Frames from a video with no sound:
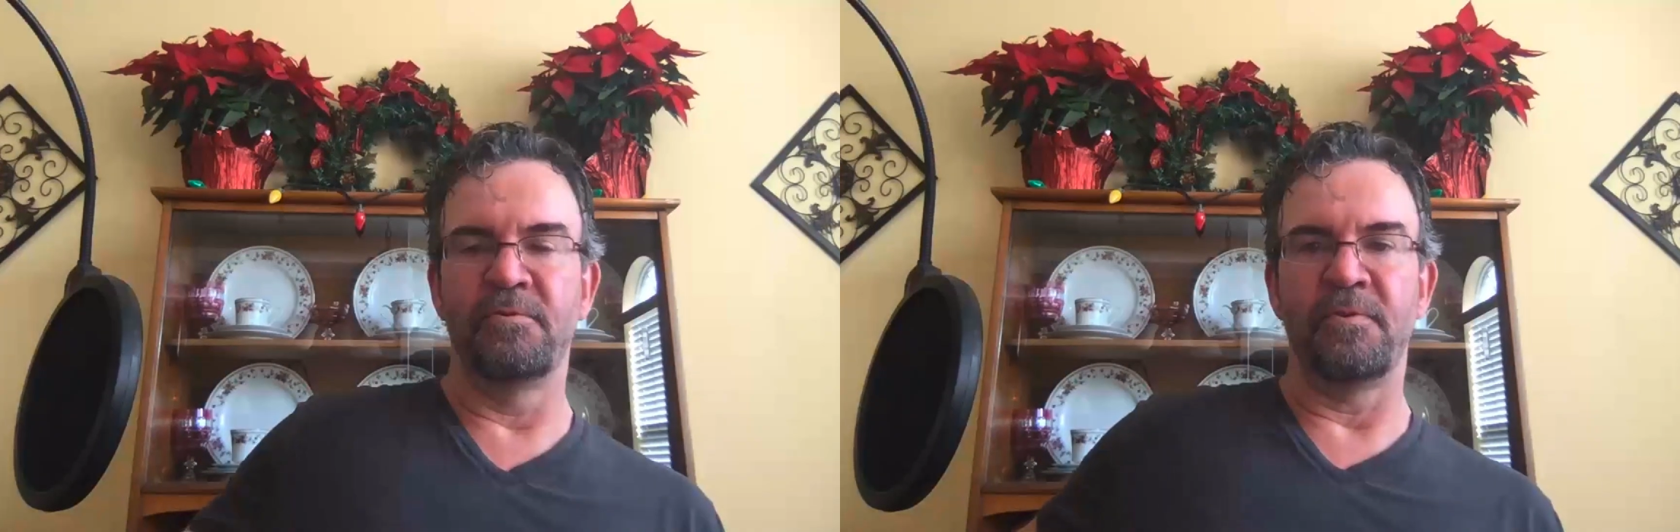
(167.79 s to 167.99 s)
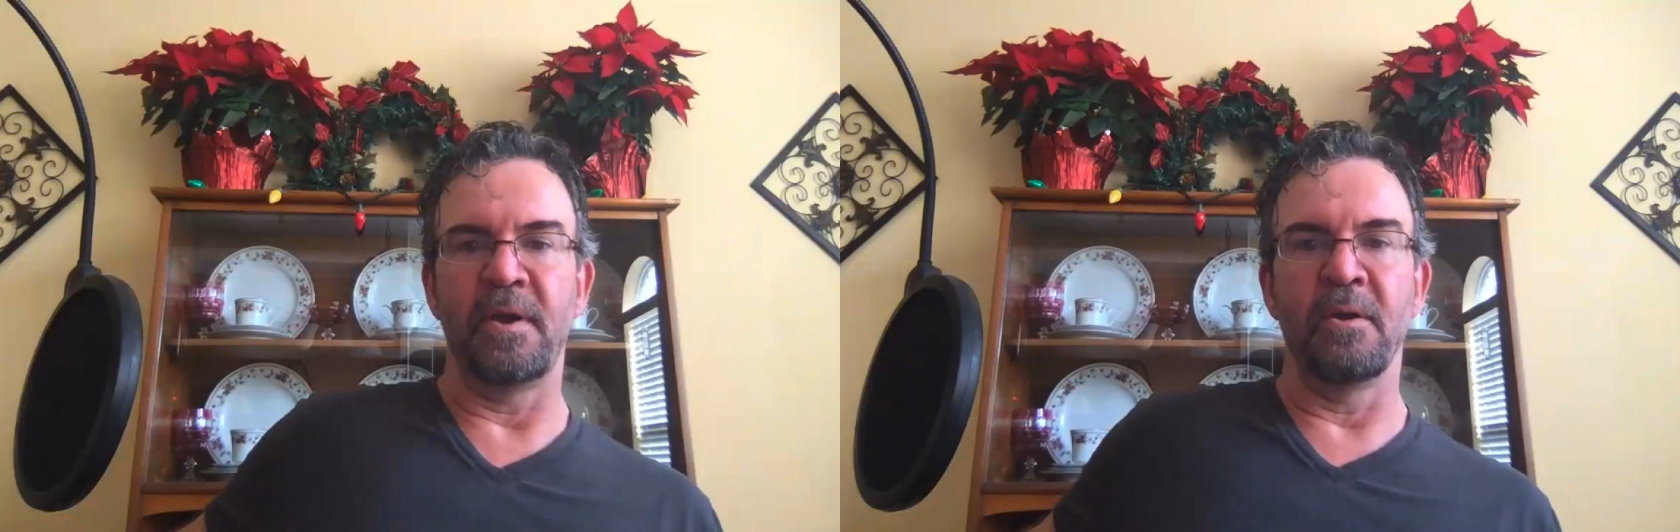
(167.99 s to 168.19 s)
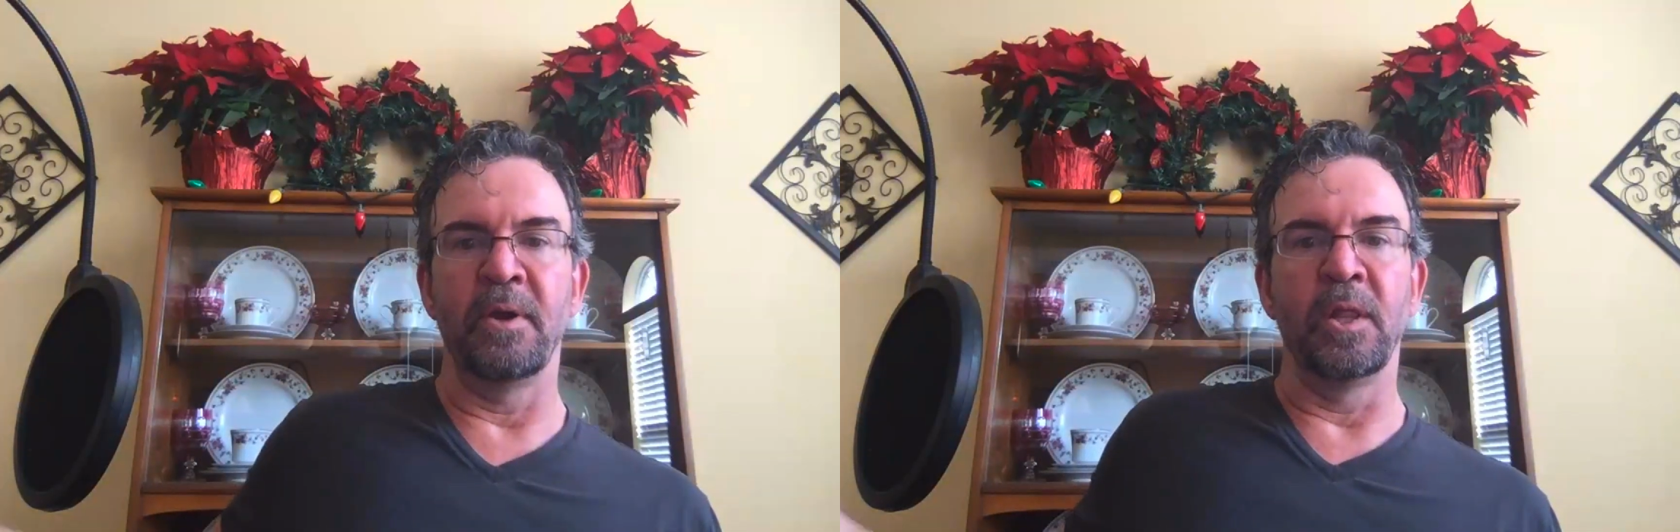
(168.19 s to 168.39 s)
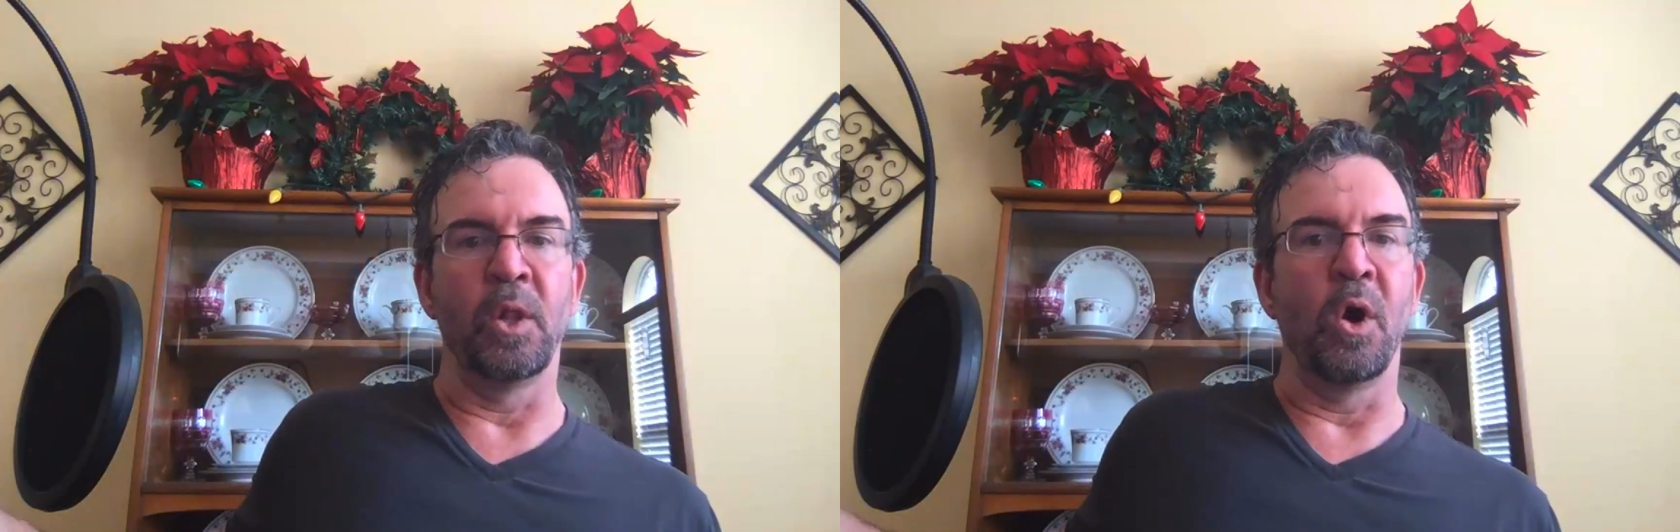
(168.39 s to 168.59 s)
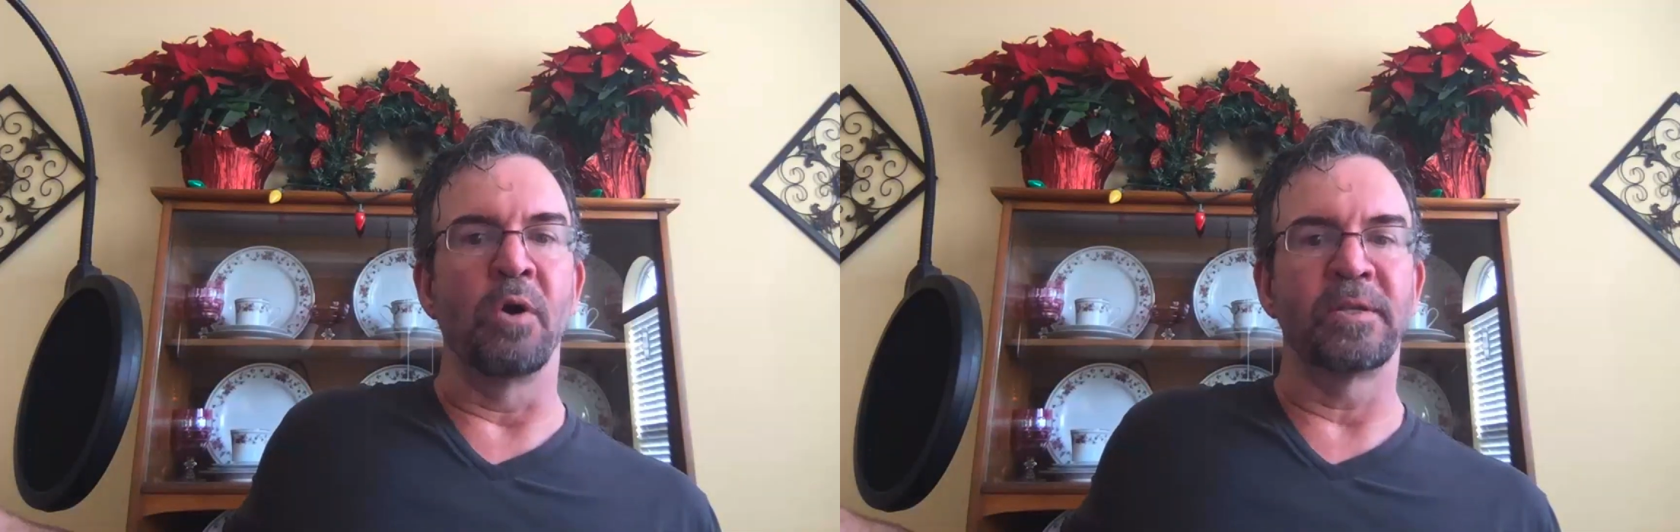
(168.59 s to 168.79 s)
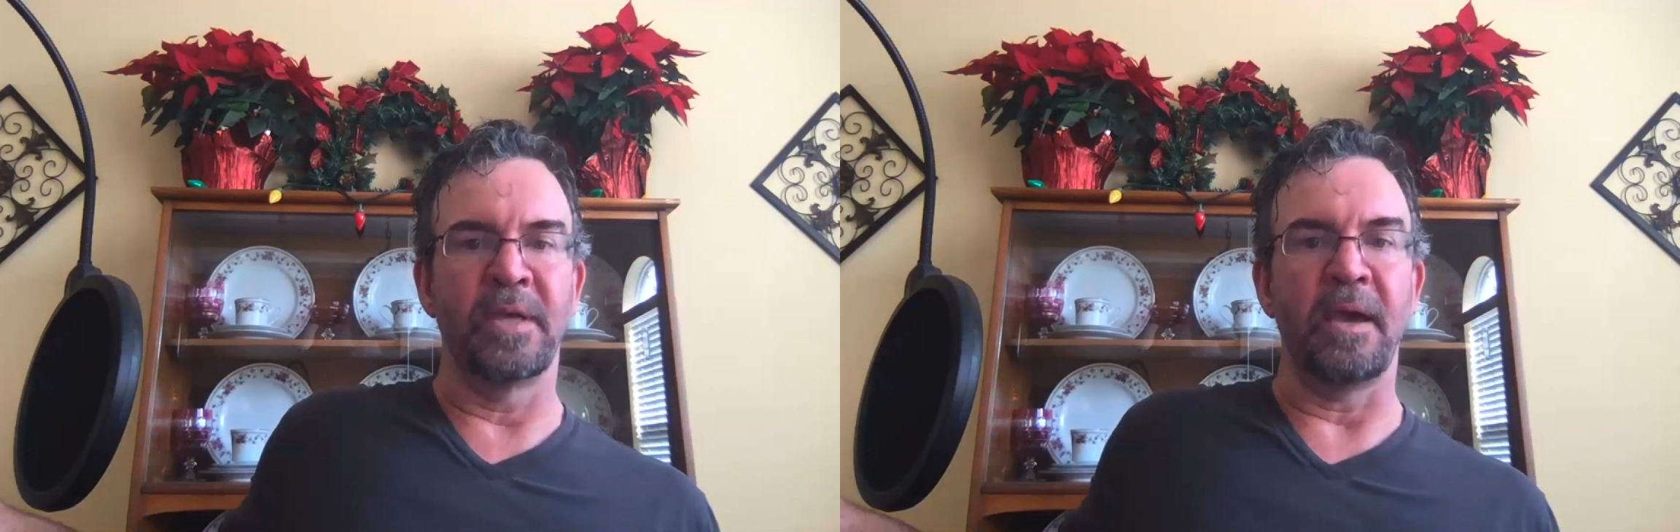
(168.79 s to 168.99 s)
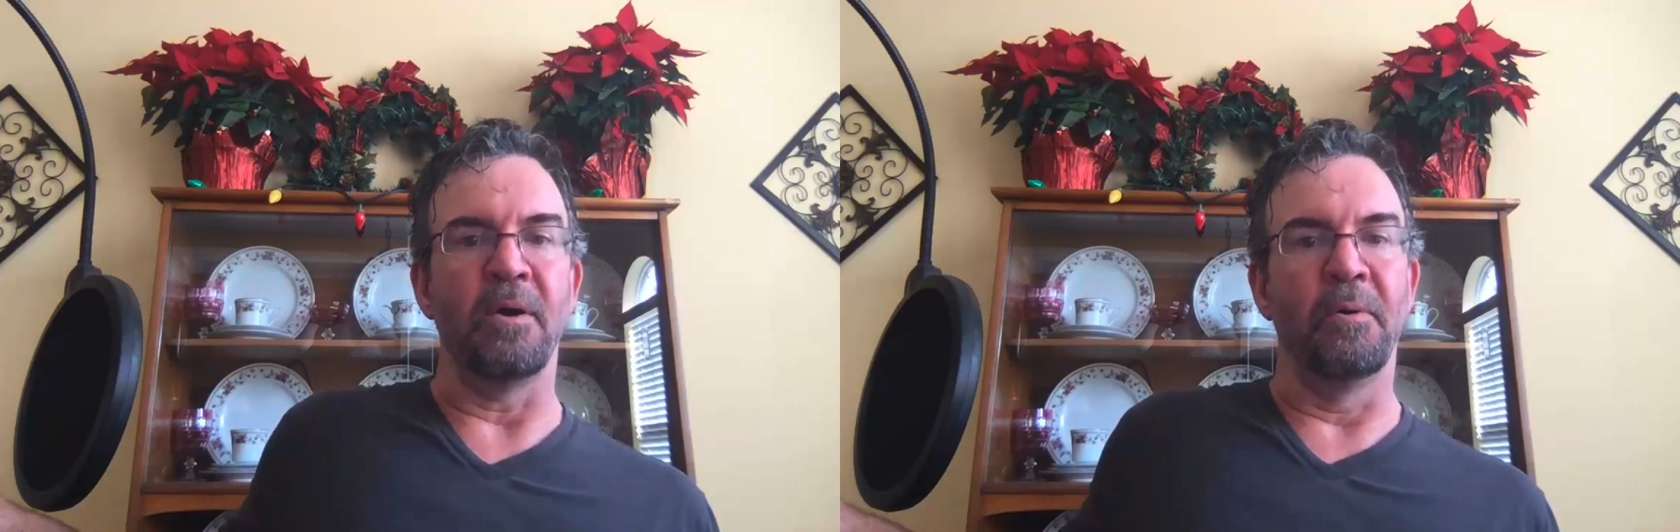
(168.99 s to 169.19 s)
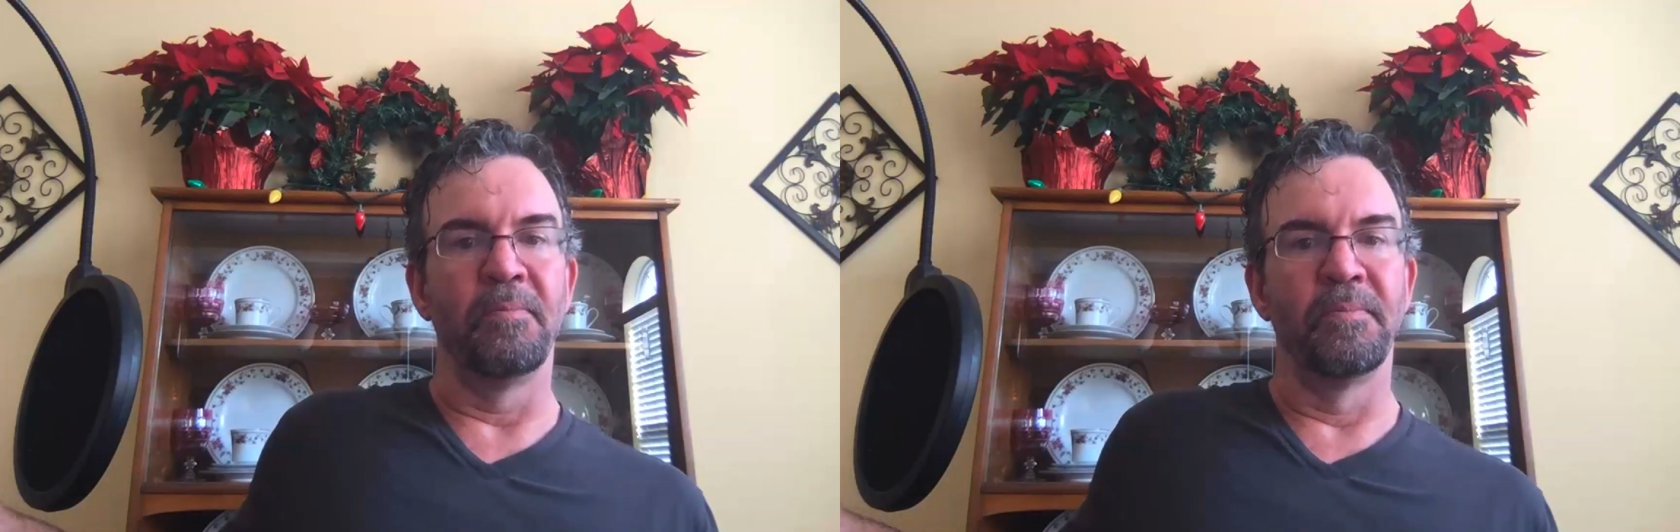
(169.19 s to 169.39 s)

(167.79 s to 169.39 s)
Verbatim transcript: very long tail.